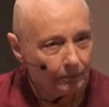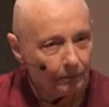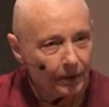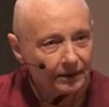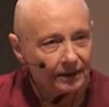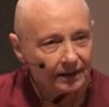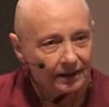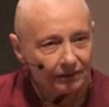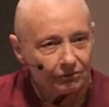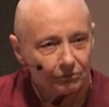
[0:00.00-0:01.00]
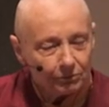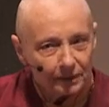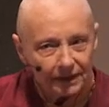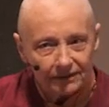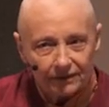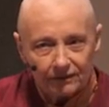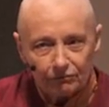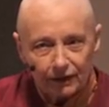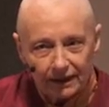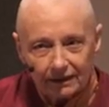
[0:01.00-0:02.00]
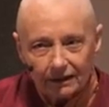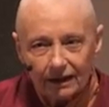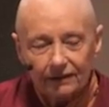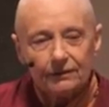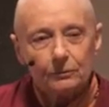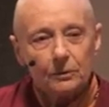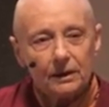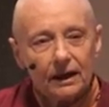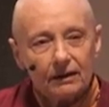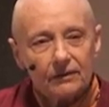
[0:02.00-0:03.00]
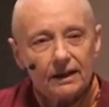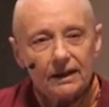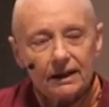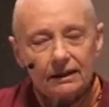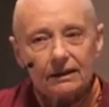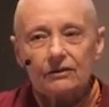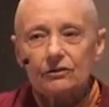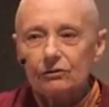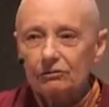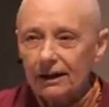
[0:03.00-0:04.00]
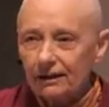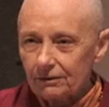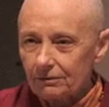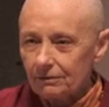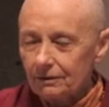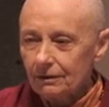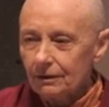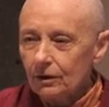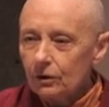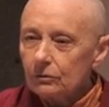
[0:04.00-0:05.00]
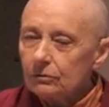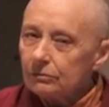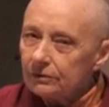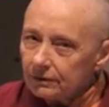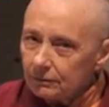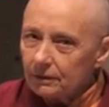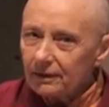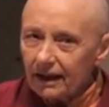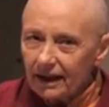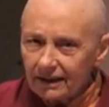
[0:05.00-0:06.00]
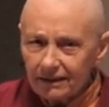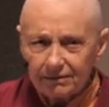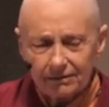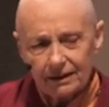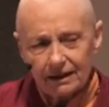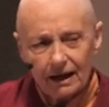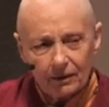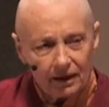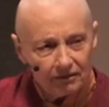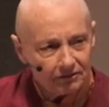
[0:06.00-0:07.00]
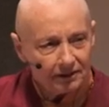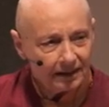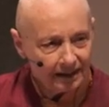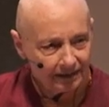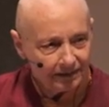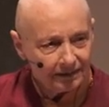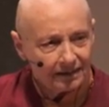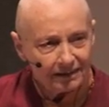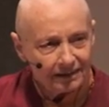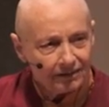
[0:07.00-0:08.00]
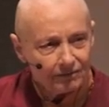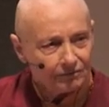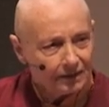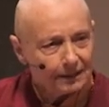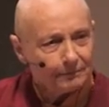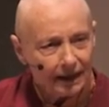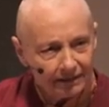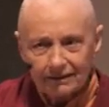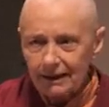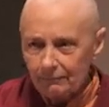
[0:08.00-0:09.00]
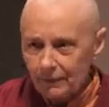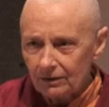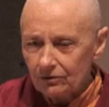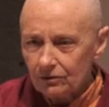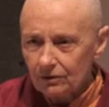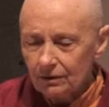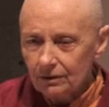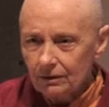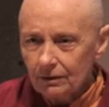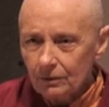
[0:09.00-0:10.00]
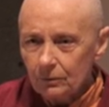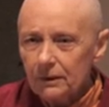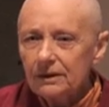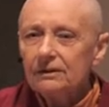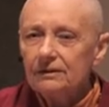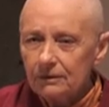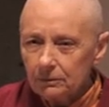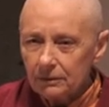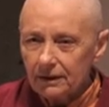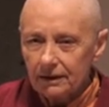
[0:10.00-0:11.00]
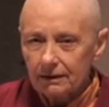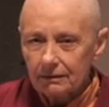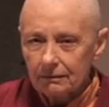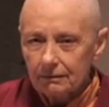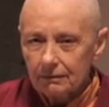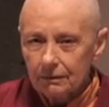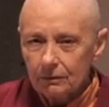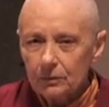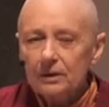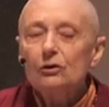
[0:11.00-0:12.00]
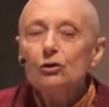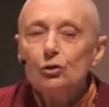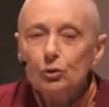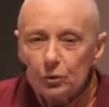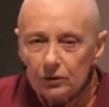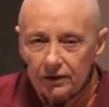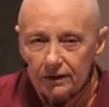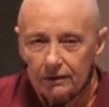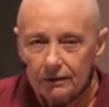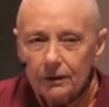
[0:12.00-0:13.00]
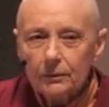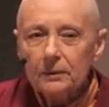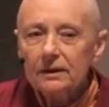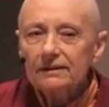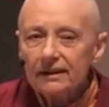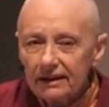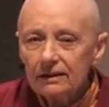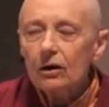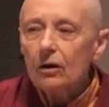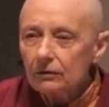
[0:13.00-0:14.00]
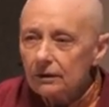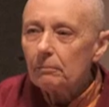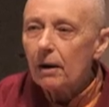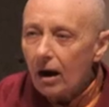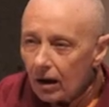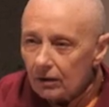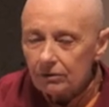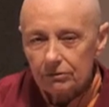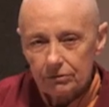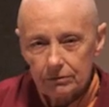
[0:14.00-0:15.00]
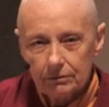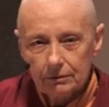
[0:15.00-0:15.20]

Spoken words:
But if we just recognize that we have the inner strength to deal with anything, however it is, and it doesn't really matter that much, we can deal with it. We can use it. We can take it on the path.